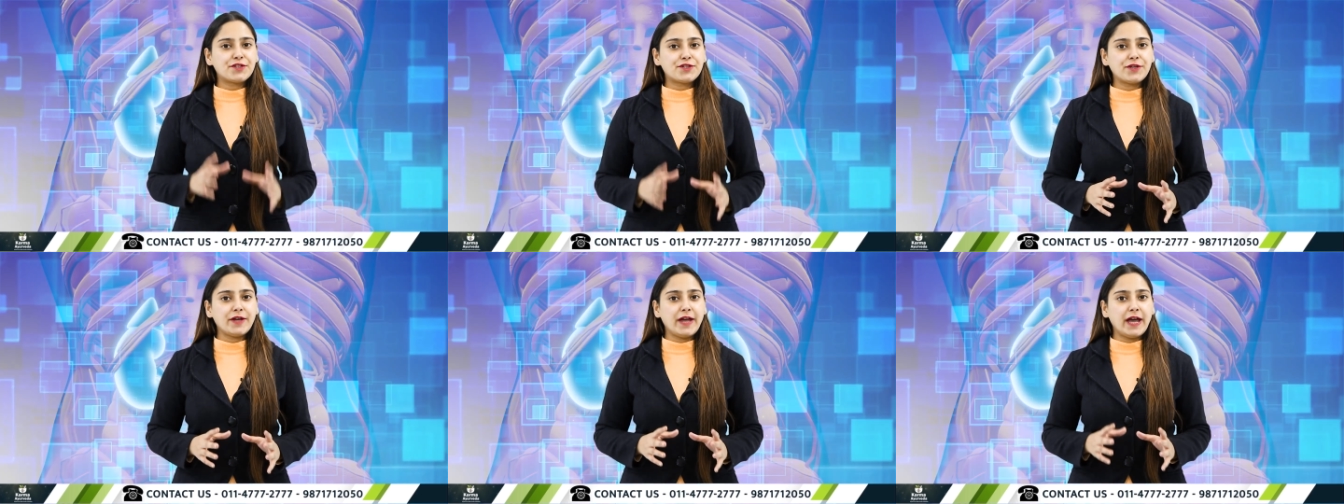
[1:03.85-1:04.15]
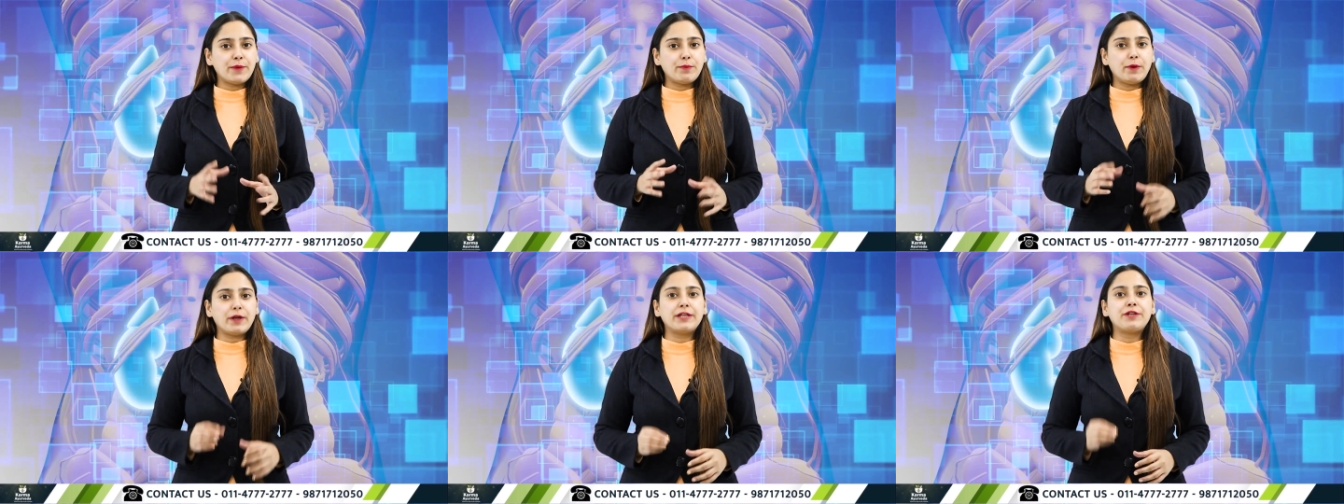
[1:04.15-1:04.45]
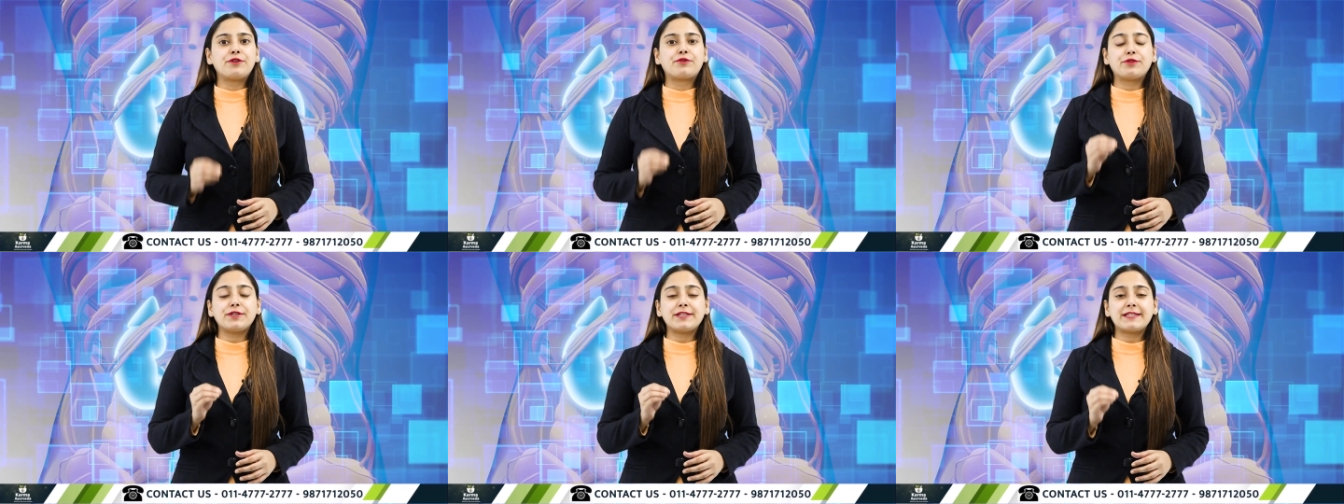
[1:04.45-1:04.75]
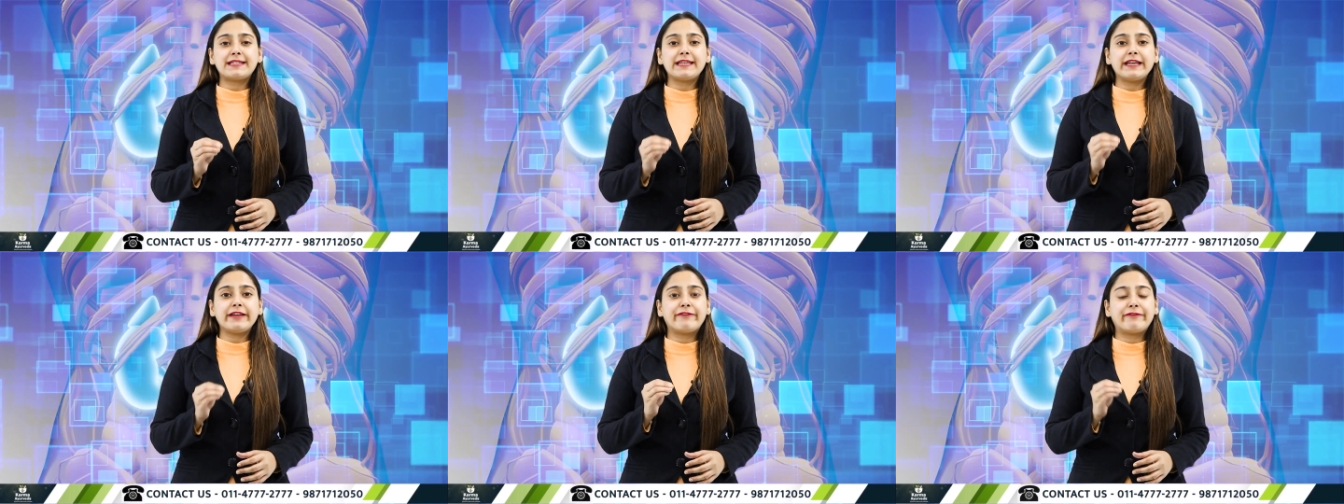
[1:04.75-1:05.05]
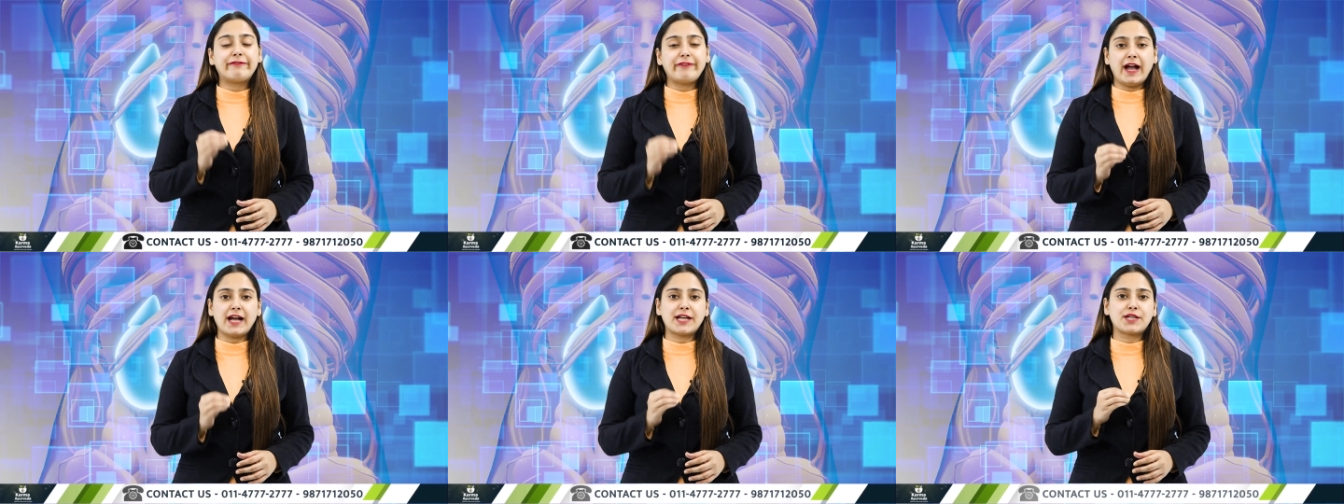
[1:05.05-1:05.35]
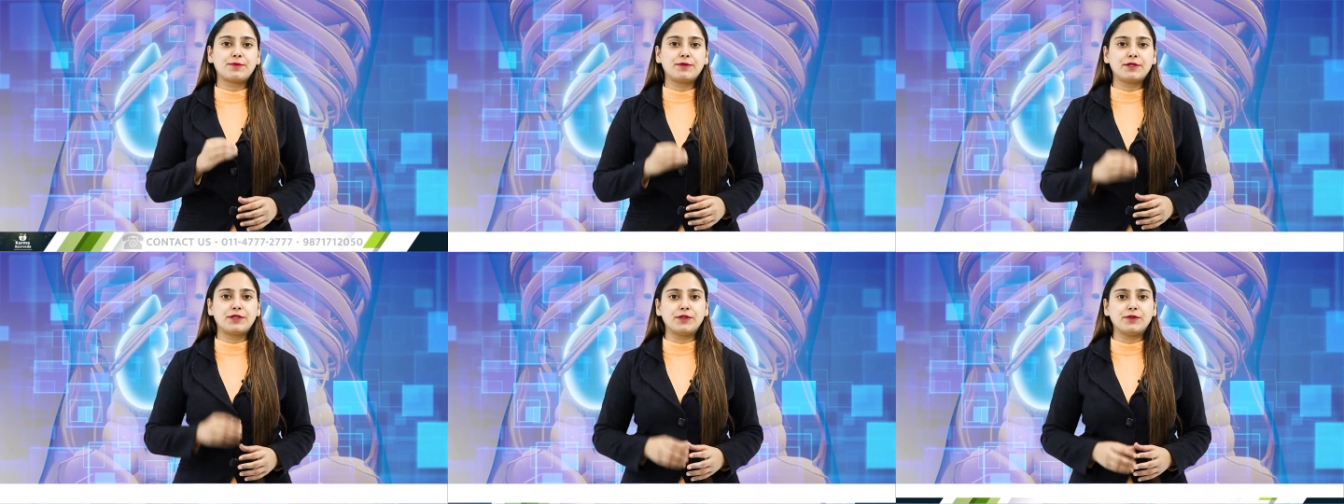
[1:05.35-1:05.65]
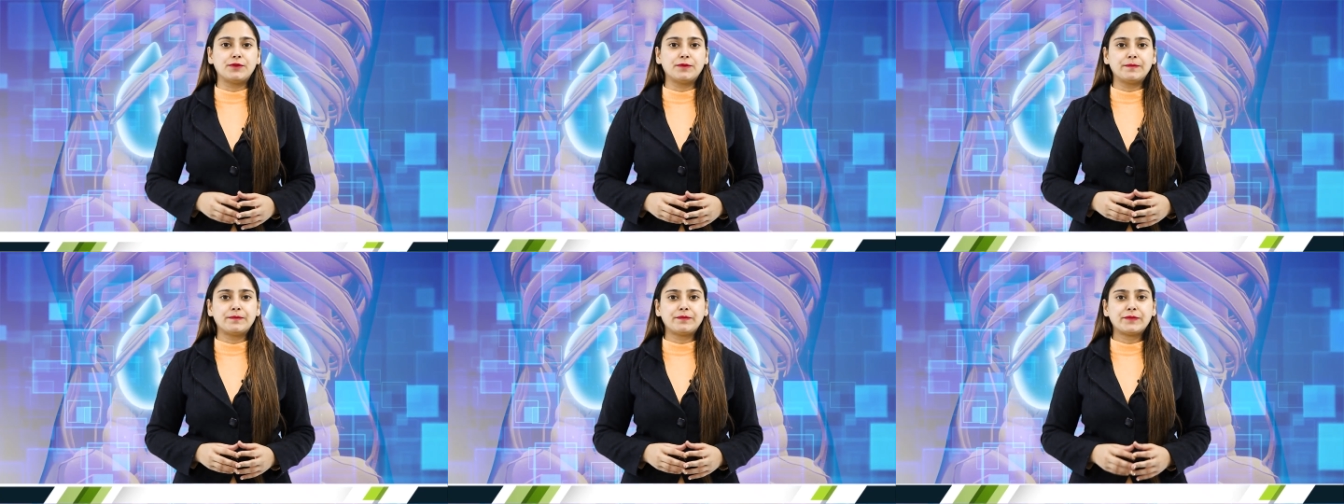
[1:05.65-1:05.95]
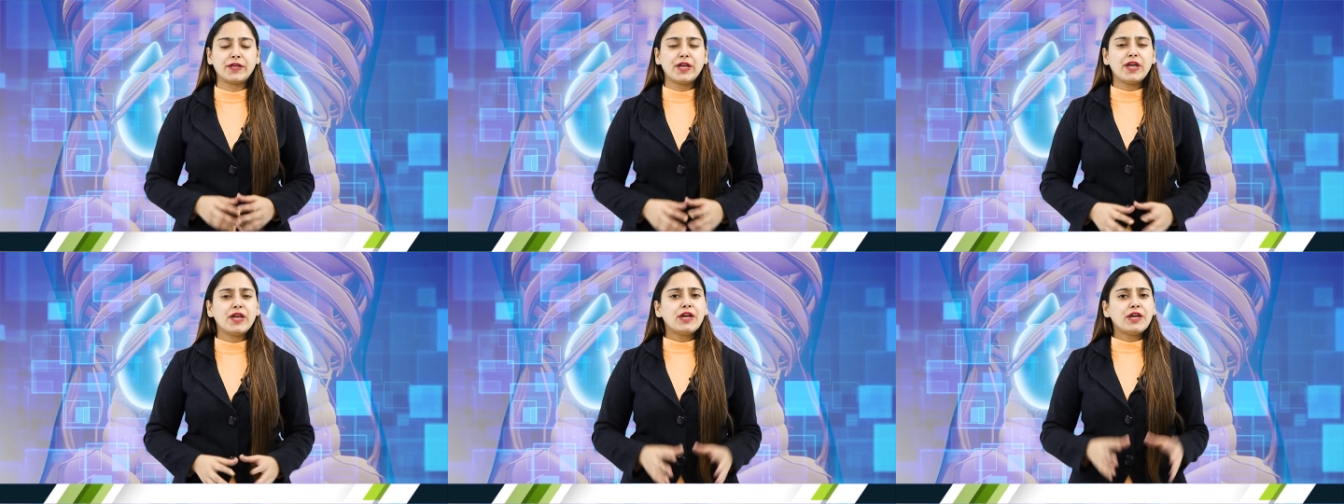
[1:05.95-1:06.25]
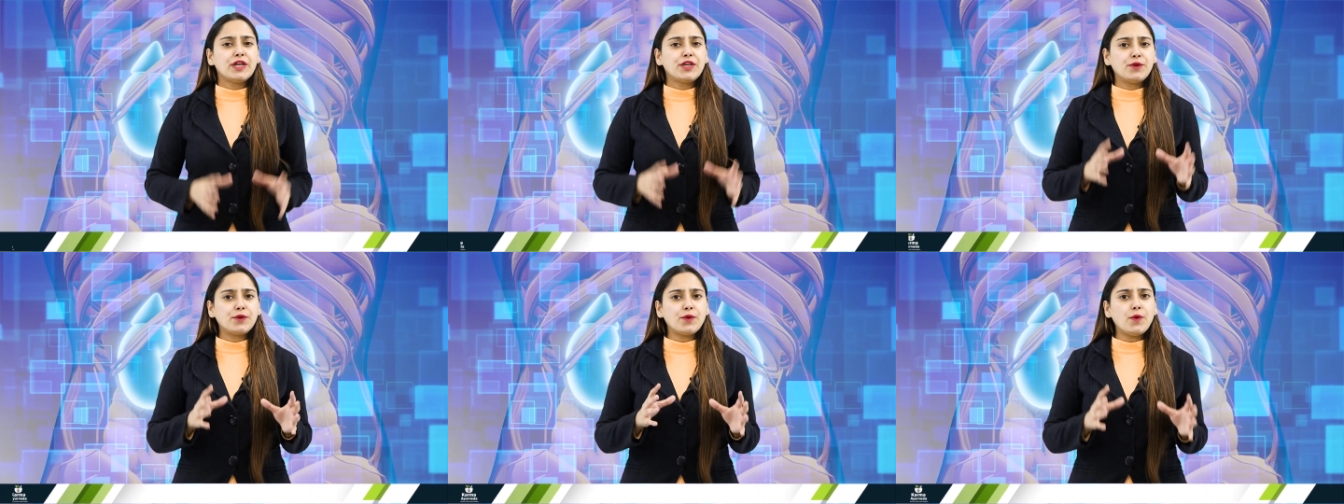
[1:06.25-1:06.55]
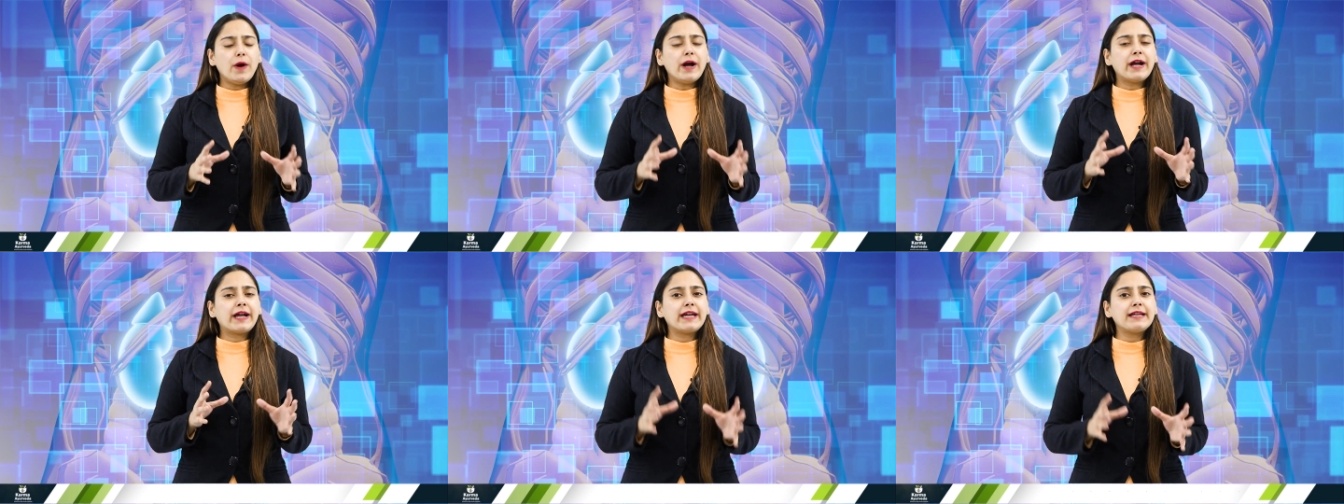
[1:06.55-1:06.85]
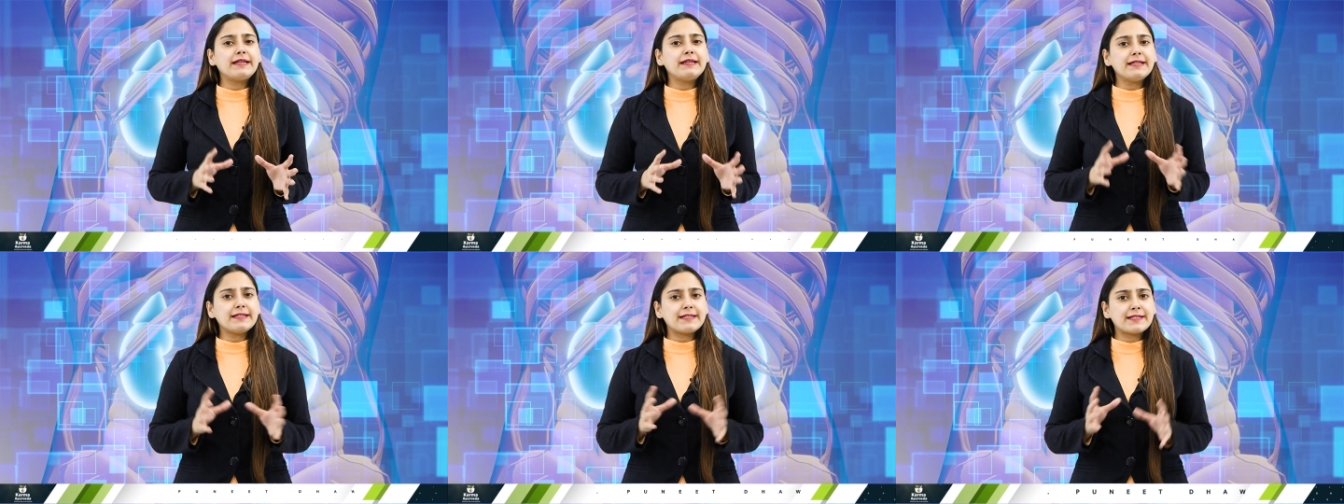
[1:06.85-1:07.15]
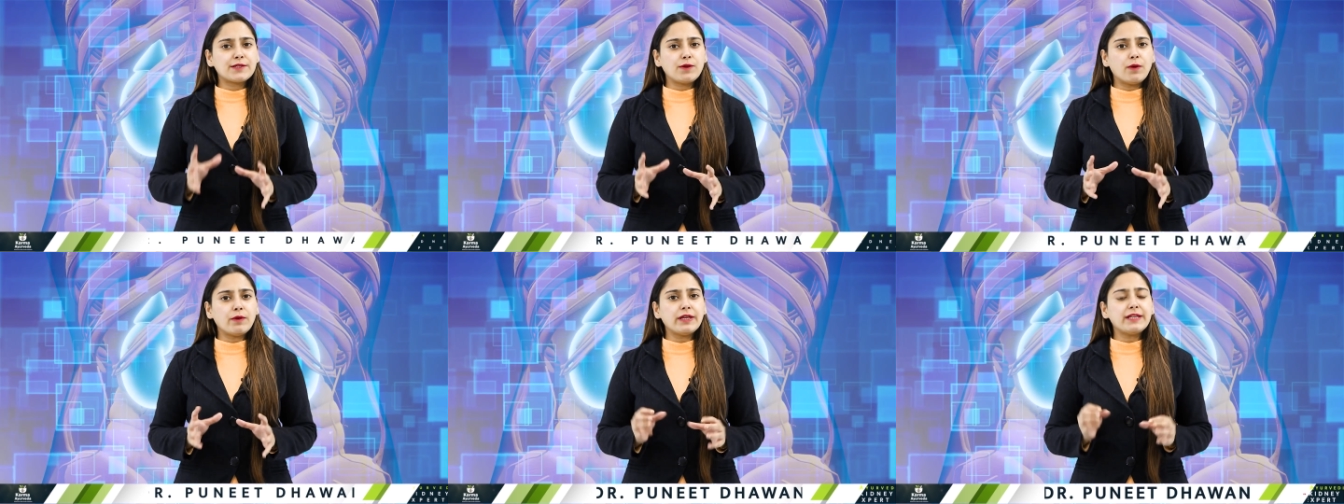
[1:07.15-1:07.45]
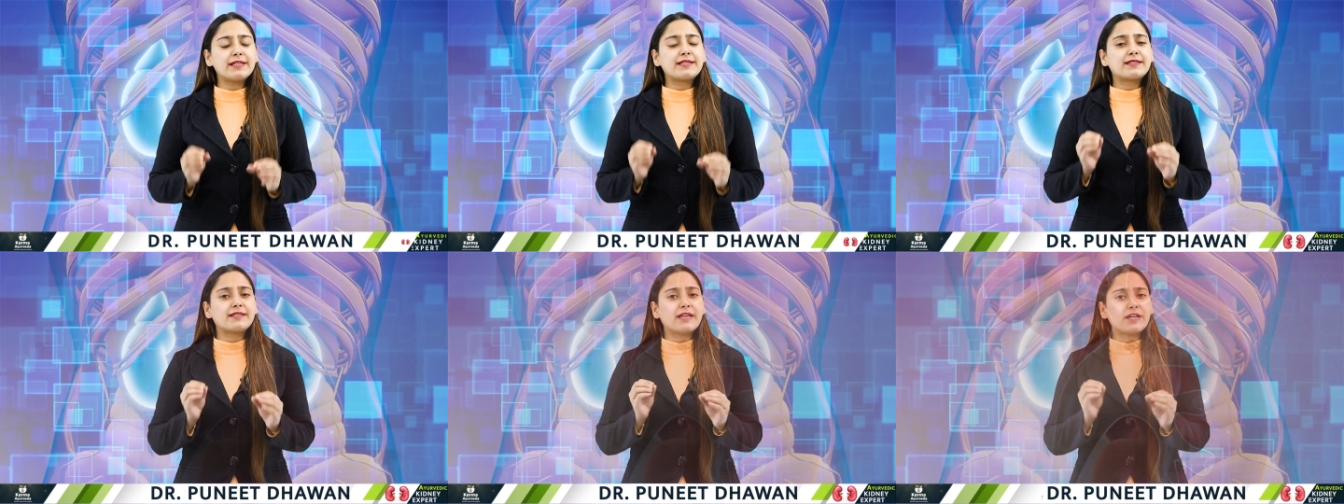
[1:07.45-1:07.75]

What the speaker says: share one interesting fact with you. You know, a kidney stone is